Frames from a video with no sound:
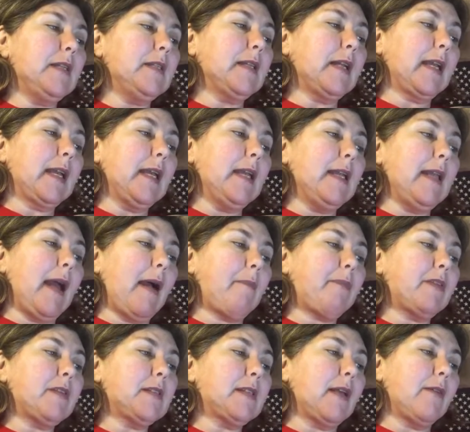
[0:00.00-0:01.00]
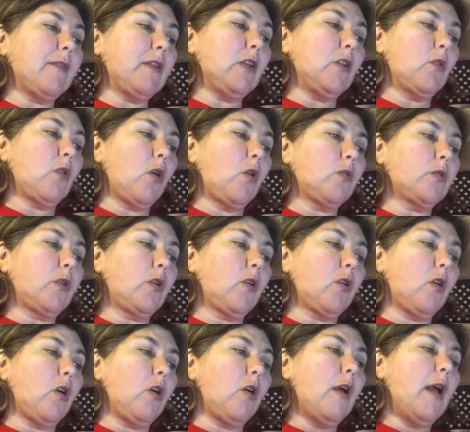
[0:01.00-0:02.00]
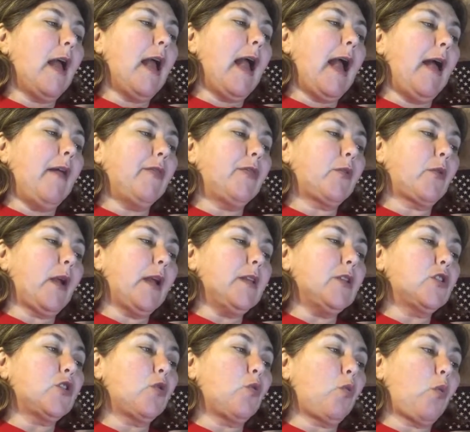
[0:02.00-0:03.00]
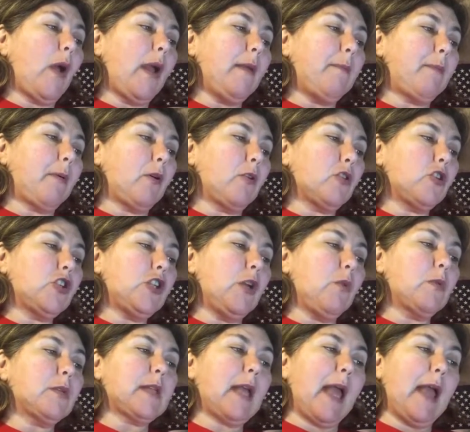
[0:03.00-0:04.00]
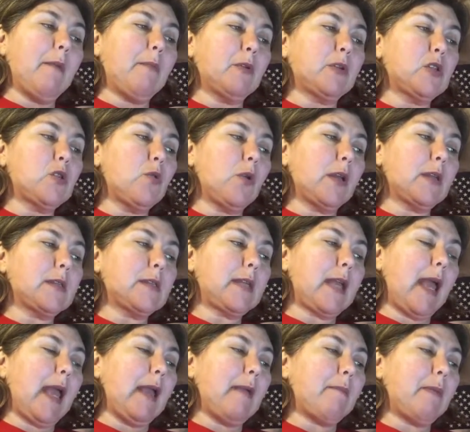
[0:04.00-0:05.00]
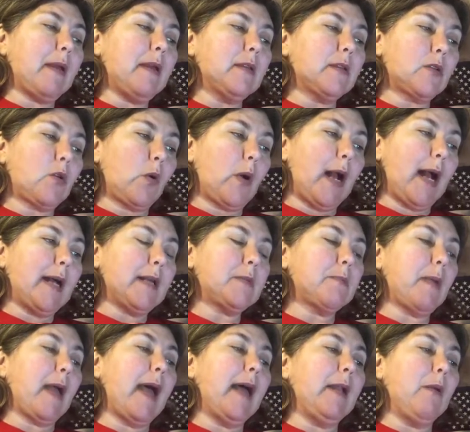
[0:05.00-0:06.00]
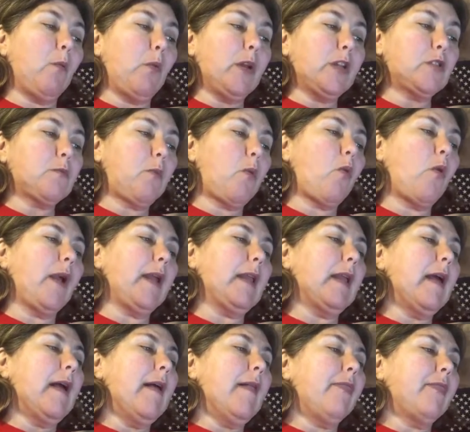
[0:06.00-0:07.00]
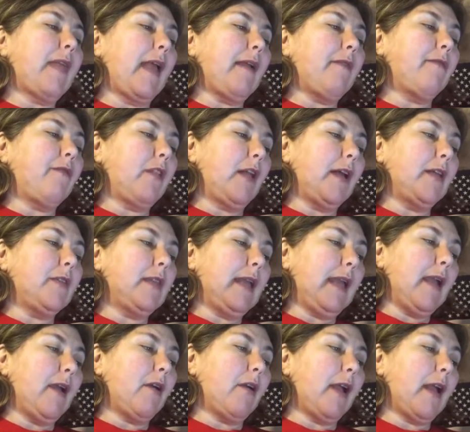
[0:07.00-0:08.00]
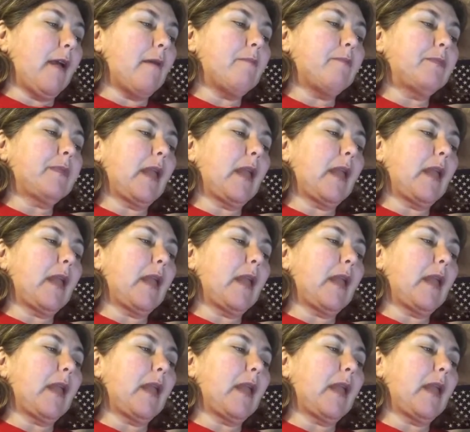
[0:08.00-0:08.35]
to kidnap the 7-year-old girl and threatened to rape her. She was able to escape his grasp, at which point they fled the area.